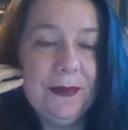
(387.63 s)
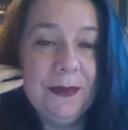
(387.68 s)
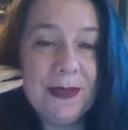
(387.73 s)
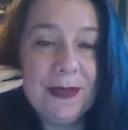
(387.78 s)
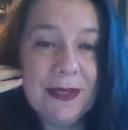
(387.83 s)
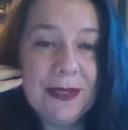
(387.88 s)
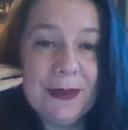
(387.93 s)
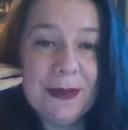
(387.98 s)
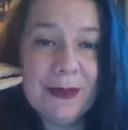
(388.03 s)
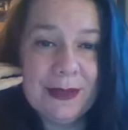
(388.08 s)

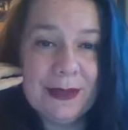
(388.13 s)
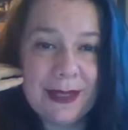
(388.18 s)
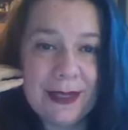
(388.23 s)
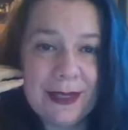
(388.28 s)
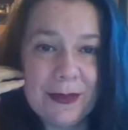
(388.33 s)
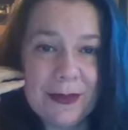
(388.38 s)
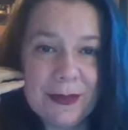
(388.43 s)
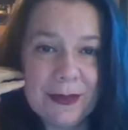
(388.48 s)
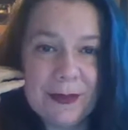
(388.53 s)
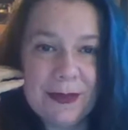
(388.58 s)
using
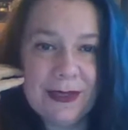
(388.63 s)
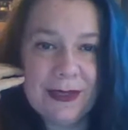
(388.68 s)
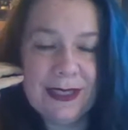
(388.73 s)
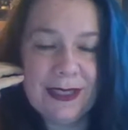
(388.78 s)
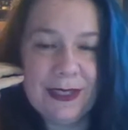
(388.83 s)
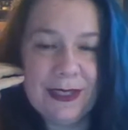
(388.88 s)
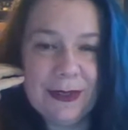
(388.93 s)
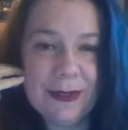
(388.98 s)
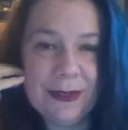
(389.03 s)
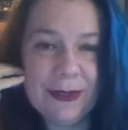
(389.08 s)
those
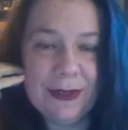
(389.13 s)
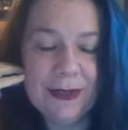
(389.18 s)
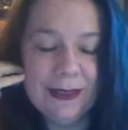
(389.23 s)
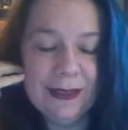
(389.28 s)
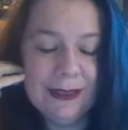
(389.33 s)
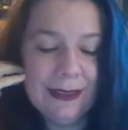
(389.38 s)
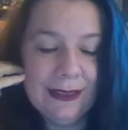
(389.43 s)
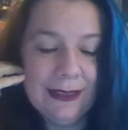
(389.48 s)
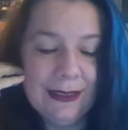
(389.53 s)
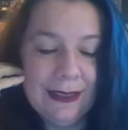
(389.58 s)
particular
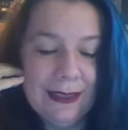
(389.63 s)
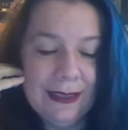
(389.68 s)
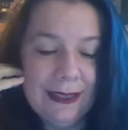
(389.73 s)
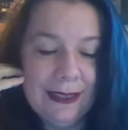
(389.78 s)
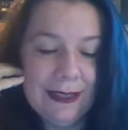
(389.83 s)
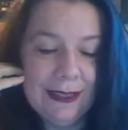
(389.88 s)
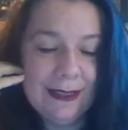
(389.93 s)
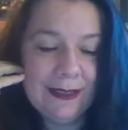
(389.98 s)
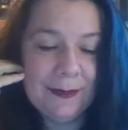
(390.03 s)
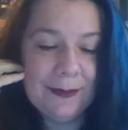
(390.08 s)

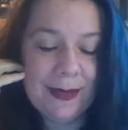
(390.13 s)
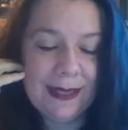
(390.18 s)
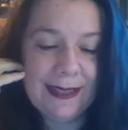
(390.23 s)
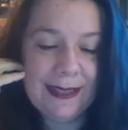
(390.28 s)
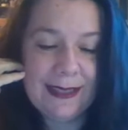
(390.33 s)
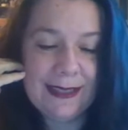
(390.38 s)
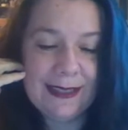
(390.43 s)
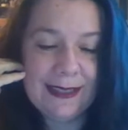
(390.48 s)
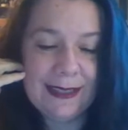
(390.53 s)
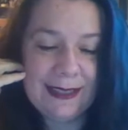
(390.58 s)

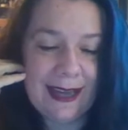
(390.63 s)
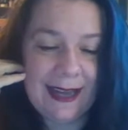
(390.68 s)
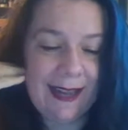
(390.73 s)
spices is,